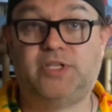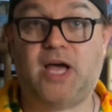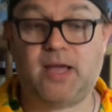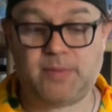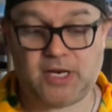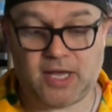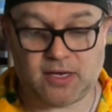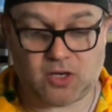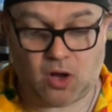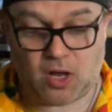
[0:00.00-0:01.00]
Diamond
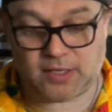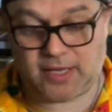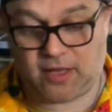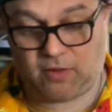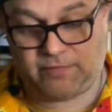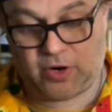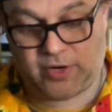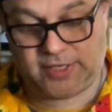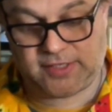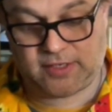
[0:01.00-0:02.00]
Head cocktail, very
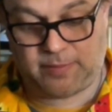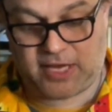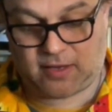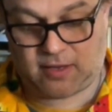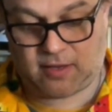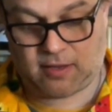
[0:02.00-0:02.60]
easy to make.